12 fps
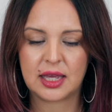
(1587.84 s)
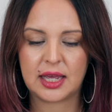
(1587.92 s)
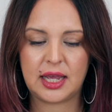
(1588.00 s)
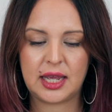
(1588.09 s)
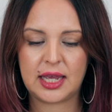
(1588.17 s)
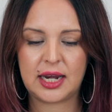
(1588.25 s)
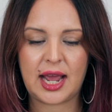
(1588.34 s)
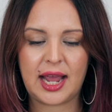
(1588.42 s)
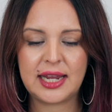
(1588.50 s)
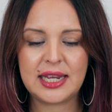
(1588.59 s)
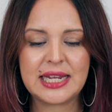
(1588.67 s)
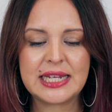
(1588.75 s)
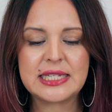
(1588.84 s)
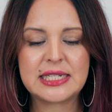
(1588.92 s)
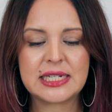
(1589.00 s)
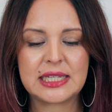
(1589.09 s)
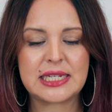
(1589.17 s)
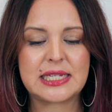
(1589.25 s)
And I can
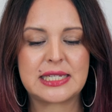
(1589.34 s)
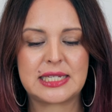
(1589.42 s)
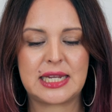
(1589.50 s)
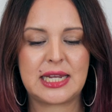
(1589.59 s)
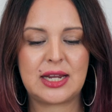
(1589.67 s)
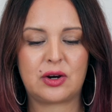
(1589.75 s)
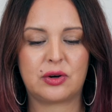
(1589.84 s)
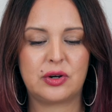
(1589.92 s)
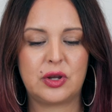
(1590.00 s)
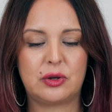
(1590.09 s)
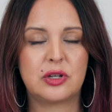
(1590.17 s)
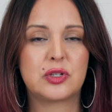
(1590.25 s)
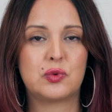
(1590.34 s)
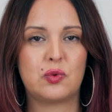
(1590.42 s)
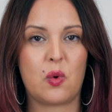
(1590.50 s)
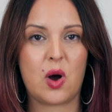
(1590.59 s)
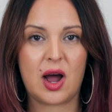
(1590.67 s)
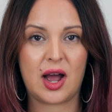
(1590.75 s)
instantly see or notice
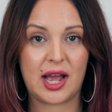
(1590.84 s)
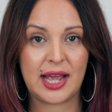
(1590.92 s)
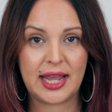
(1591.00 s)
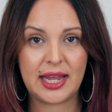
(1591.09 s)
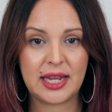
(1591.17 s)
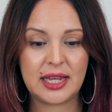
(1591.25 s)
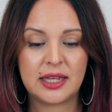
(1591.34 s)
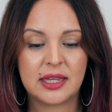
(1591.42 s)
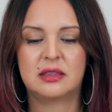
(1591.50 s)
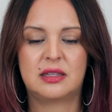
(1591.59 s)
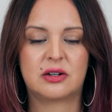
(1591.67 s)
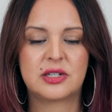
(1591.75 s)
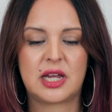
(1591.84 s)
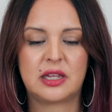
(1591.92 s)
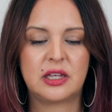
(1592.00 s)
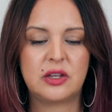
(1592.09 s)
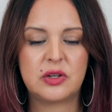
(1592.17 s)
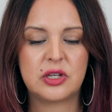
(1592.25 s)
why they're
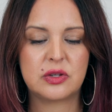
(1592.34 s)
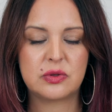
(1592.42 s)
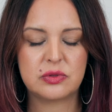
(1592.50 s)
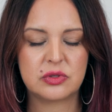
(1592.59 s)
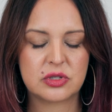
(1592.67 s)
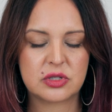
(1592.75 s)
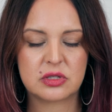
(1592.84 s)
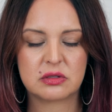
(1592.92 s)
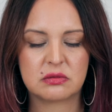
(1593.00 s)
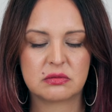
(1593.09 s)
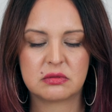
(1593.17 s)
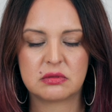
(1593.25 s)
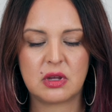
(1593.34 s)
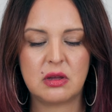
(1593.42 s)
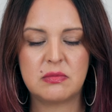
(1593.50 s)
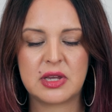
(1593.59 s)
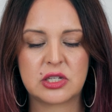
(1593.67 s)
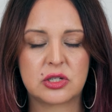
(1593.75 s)
telling you to use a
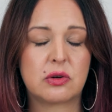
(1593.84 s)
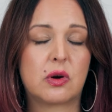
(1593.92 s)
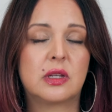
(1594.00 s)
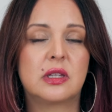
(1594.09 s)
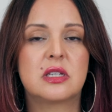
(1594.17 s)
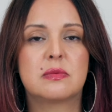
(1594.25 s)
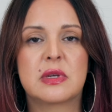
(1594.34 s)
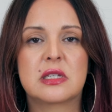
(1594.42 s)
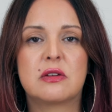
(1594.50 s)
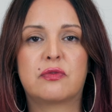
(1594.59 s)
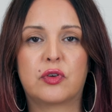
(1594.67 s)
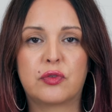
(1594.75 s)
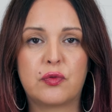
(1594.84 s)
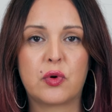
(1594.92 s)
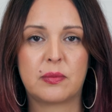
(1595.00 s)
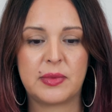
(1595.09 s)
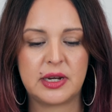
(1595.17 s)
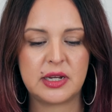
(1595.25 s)
mixer, or at least mix it for
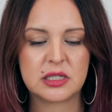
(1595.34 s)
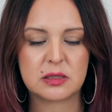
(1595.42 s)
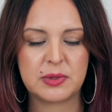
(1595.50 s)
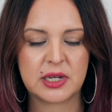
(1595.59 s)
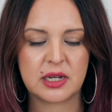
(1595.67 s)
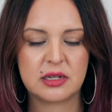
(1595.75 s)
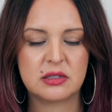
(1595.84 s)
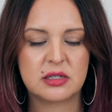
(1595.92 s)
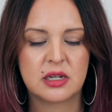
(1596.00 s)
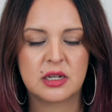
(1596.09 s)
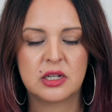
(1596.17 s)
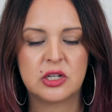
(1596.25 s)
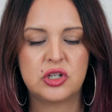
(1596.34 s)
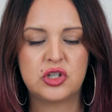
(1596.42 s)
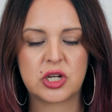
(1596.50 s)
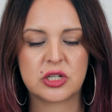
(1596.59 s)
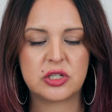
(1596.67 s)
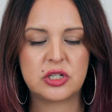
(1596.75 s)
4 minutes, because
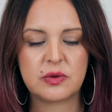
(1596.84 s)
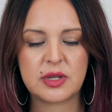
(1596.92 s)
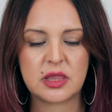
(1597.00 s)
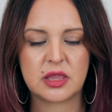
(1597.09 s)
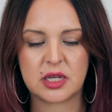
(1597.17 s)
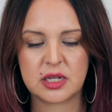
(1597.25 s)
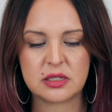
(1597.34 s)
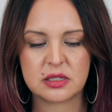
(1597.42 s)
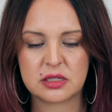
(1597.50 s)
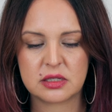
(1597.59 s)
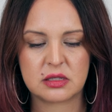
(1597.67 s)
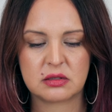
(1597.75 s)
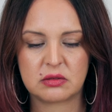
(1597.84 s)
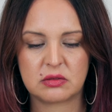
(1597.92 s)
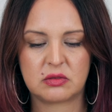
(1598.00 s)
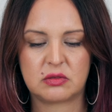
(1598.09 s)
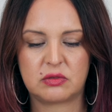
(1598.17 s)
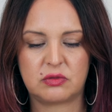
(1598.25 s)
just doing this
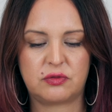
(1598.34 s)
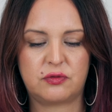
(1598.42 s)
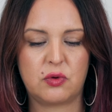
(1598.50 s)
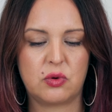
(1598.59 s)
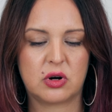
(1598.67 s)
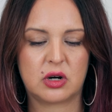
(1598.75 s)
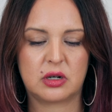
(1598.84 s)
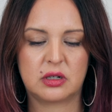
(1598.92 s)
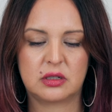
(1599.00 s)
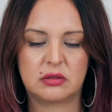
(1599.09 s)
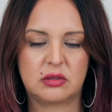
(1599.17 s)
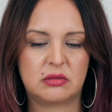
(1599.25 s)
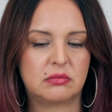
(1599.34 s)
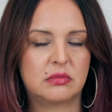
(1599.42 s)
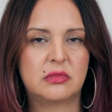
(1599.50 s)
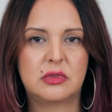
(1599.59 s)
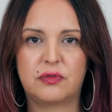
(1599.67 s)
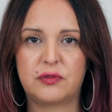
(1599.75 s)
for
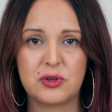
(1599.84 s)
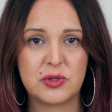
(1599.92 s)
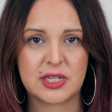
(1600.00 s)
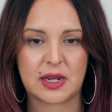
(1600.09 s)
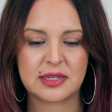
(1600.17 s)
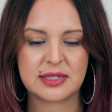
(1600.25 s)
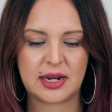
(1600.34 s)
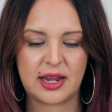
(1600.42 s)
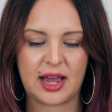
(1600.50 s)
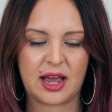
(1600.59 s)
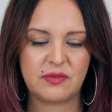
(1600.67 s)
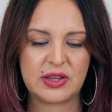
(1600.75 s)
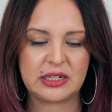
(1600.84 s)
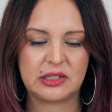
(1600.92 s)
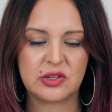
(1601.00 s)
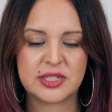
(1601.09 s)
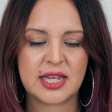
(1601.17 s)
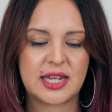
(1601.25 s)
the few seconds that I have, it
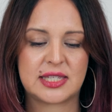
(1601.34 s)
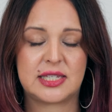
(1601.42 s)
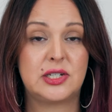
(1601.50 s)
looks like it's